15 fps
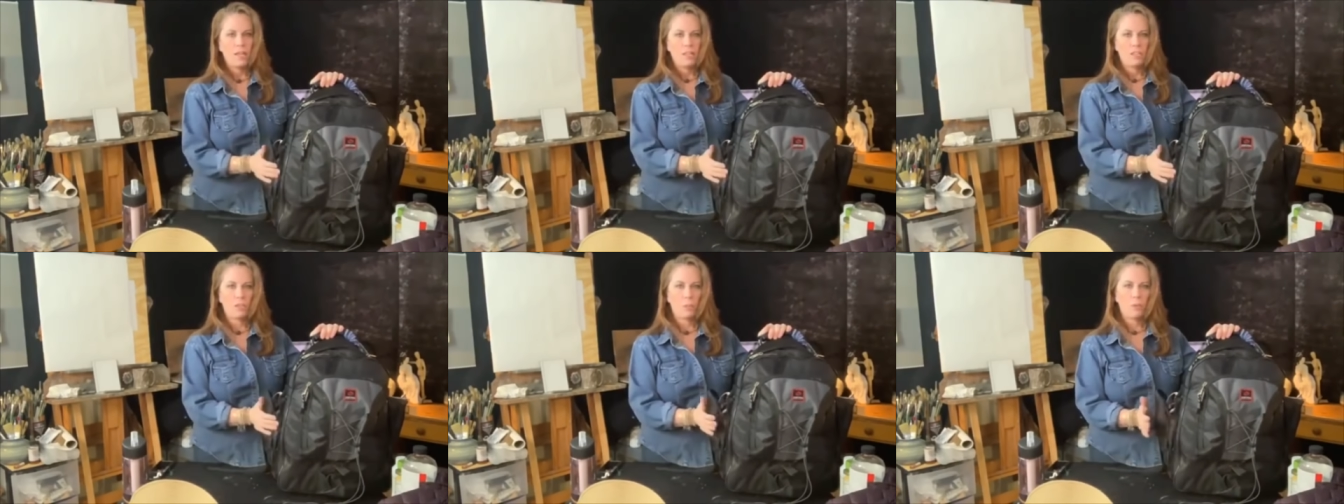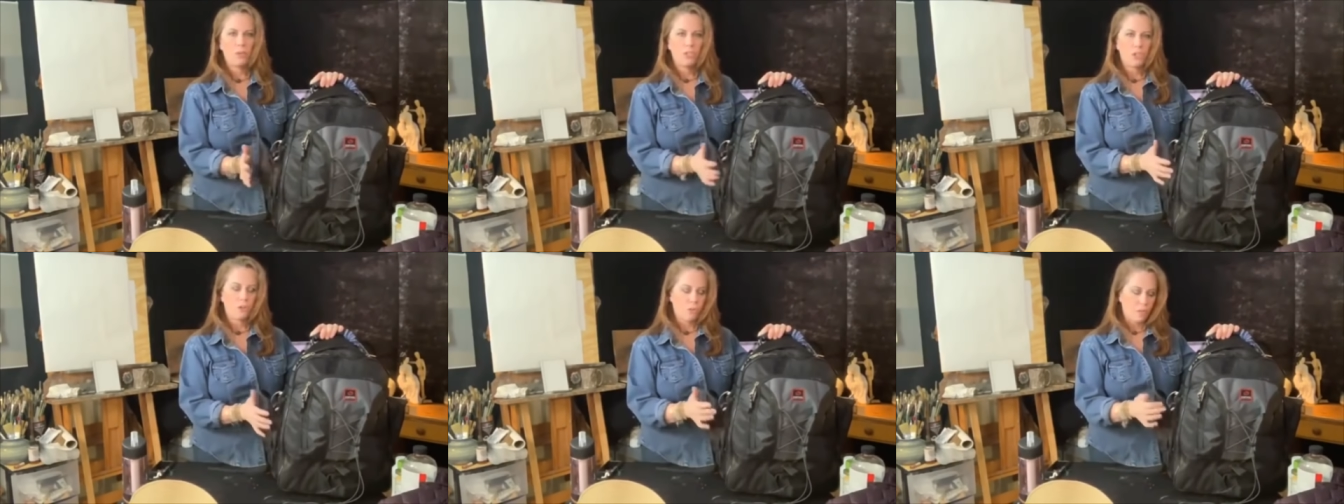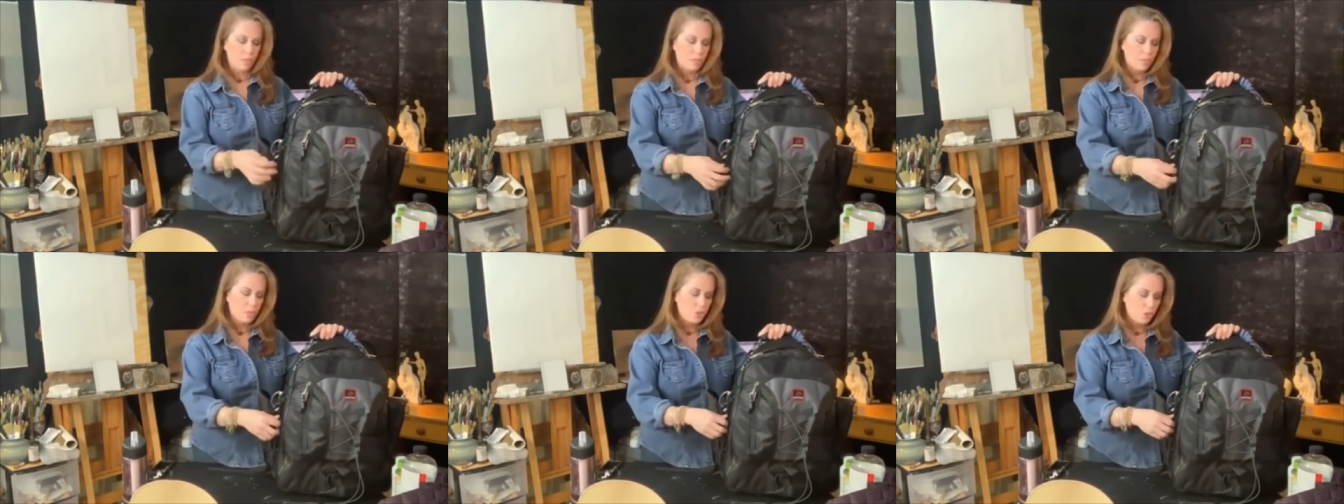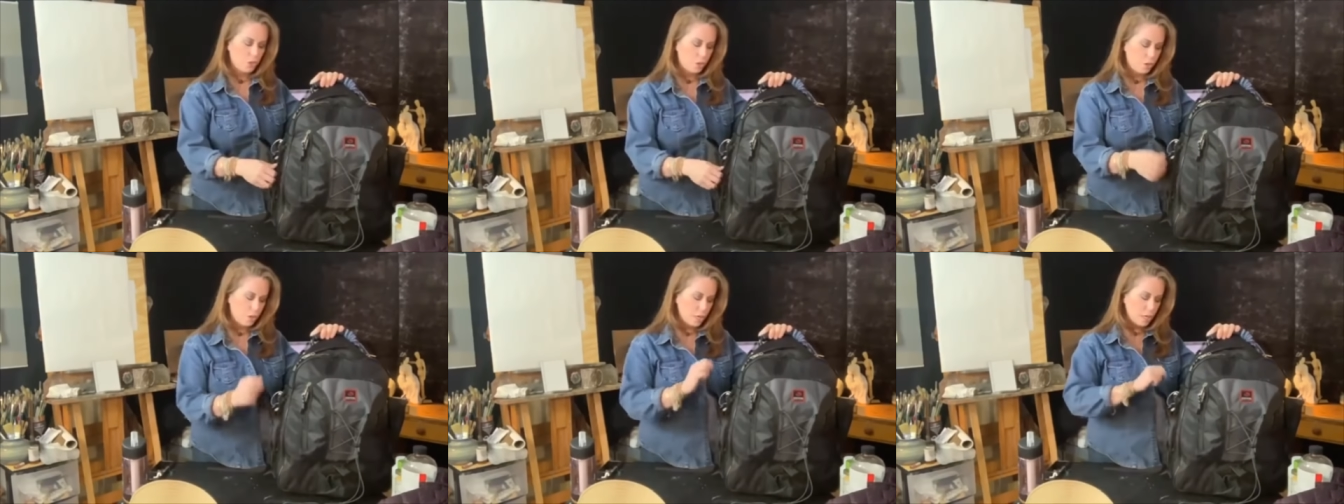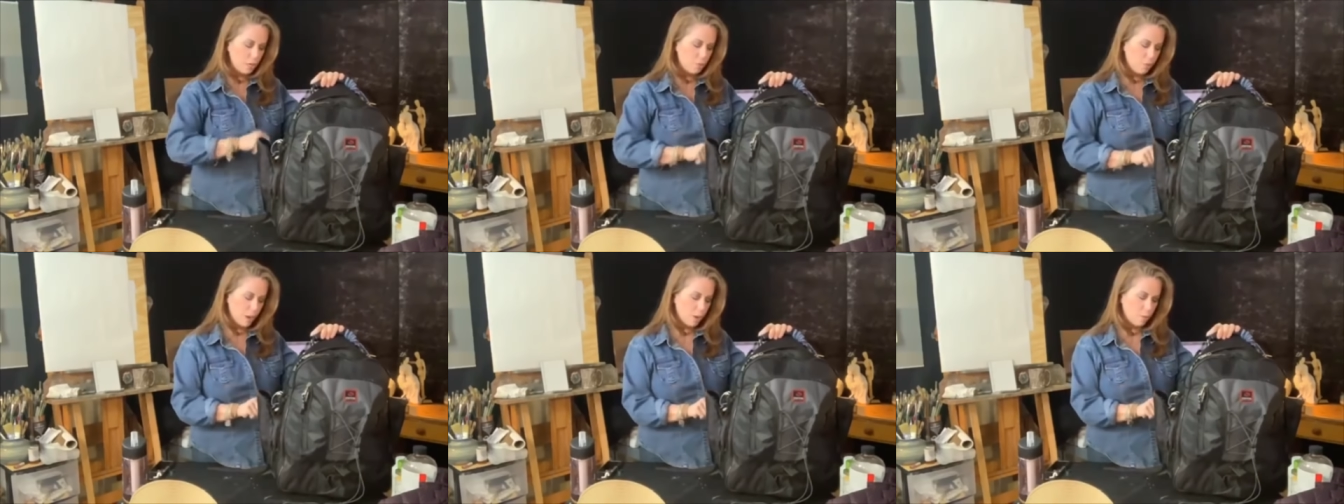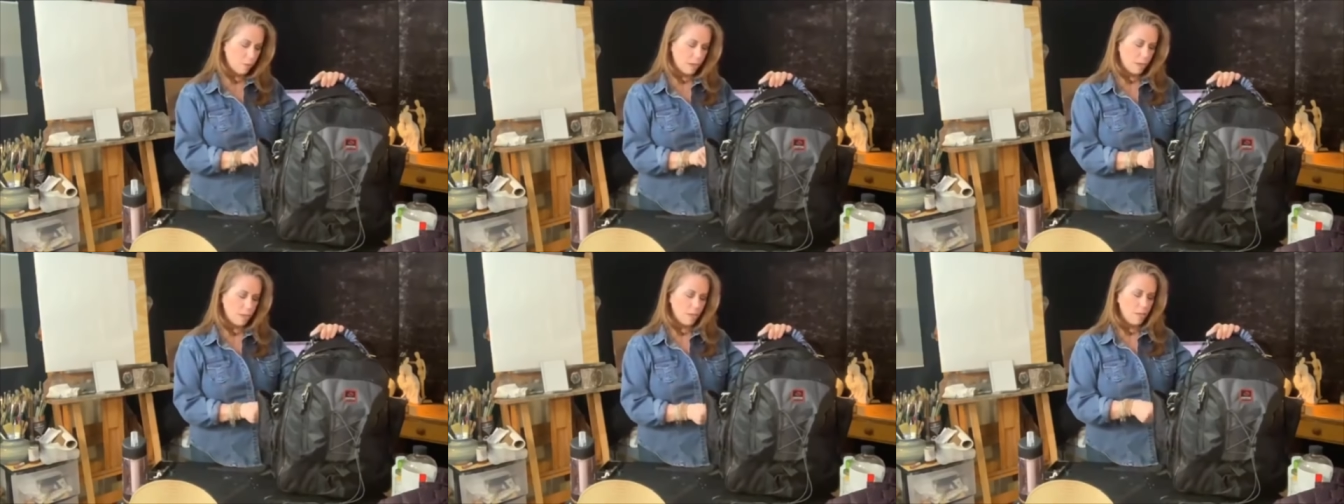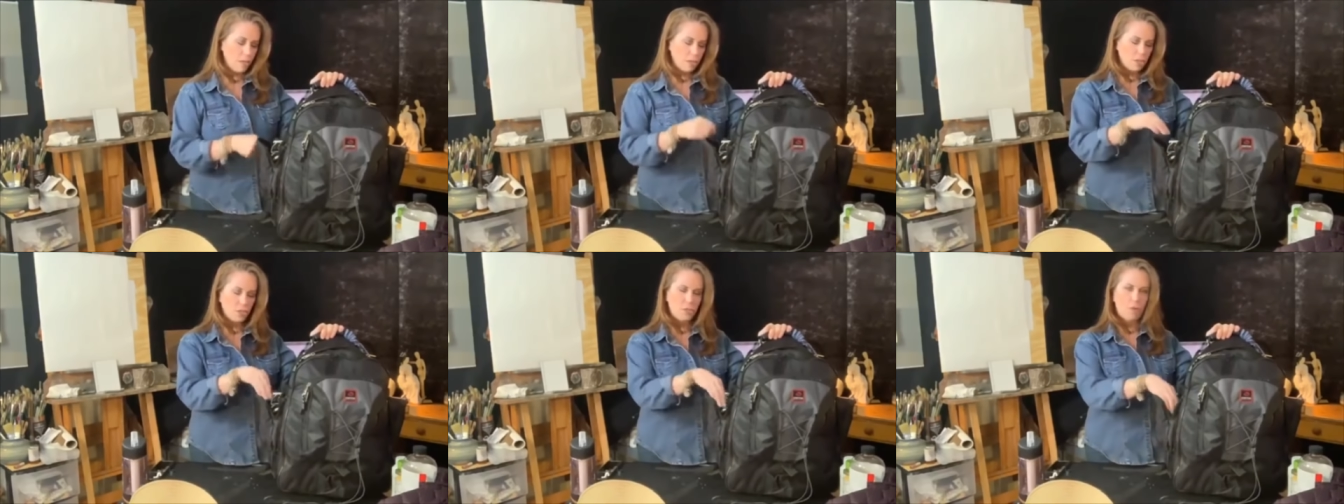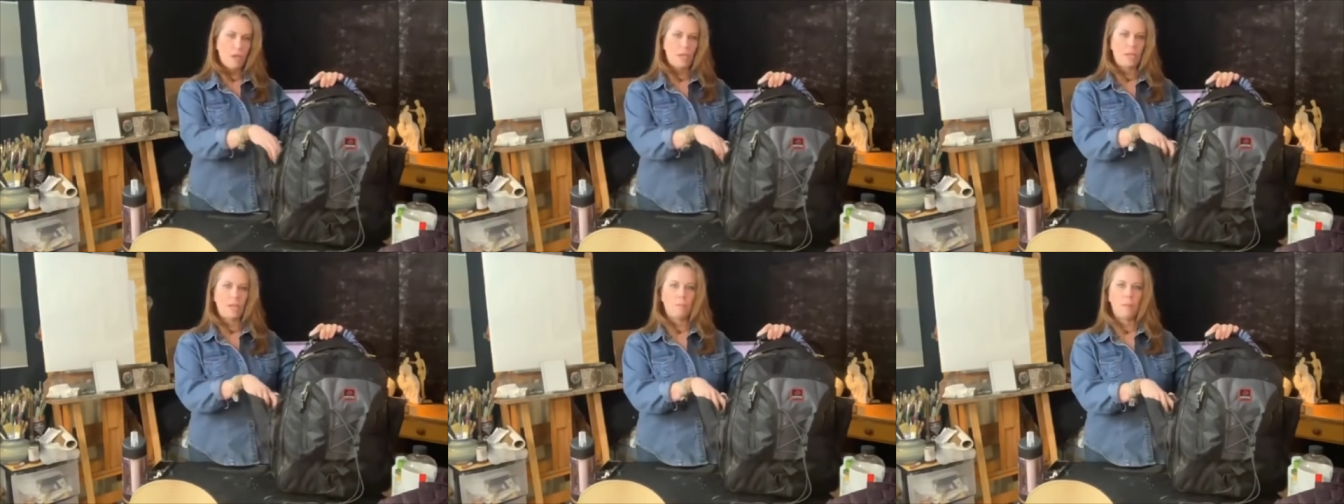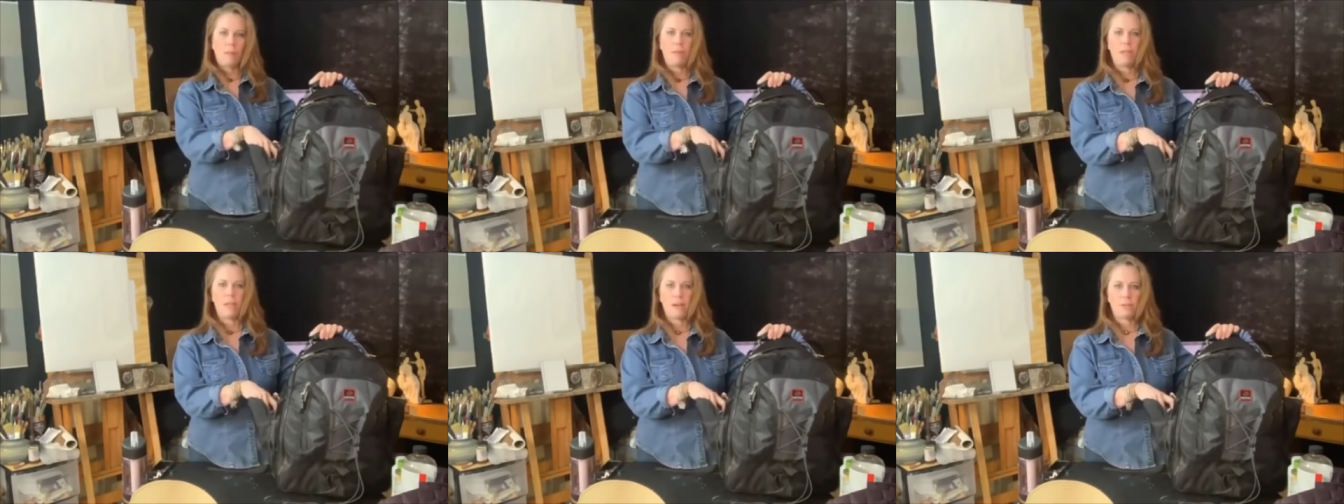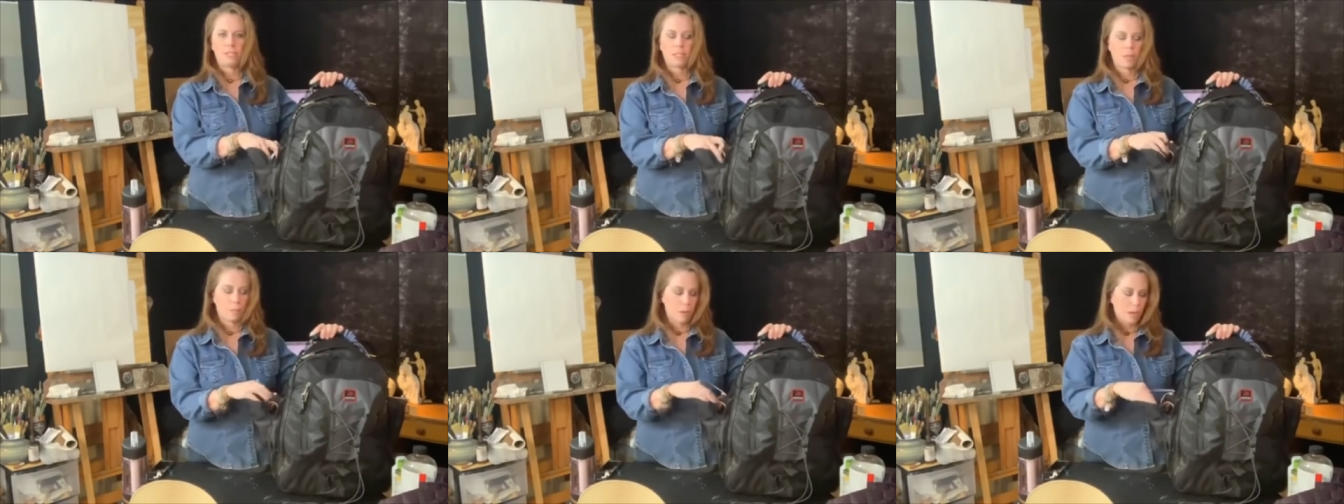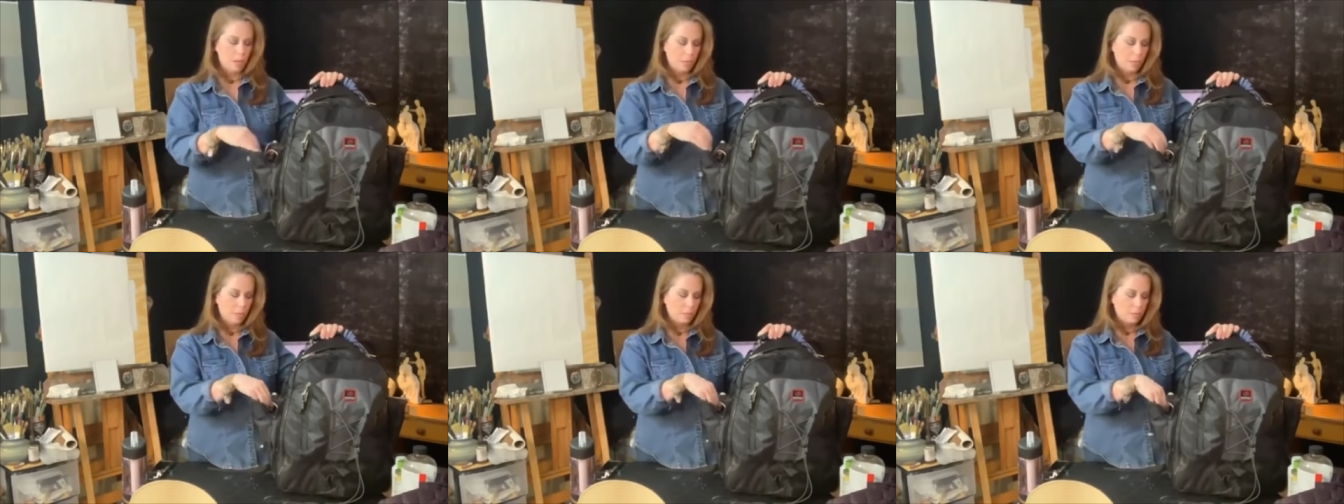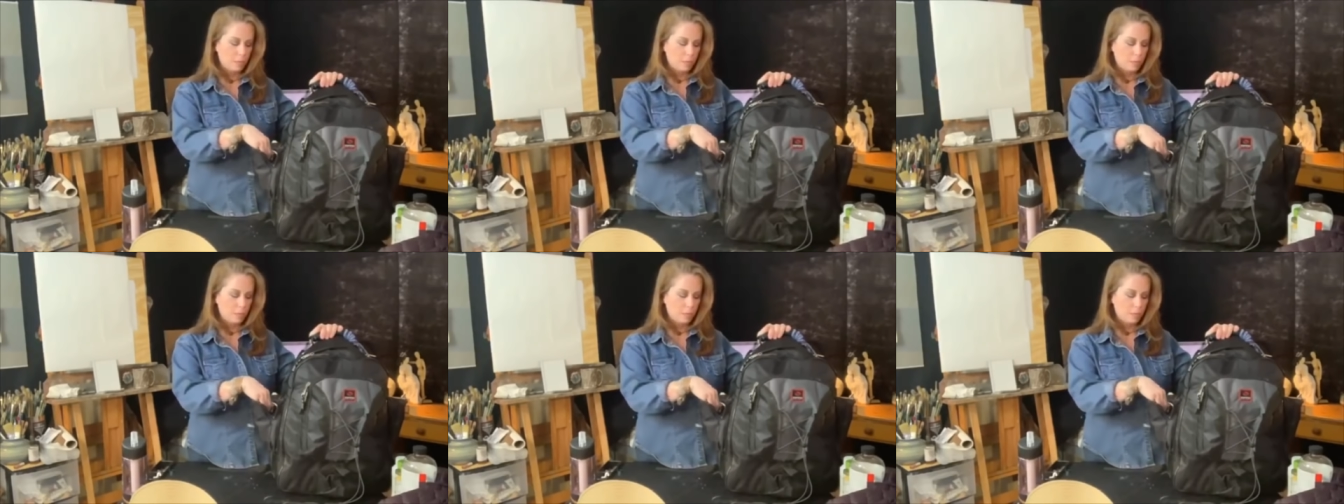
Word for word: So put your things that you're gonna need right away, just right in maybe an outside pocket.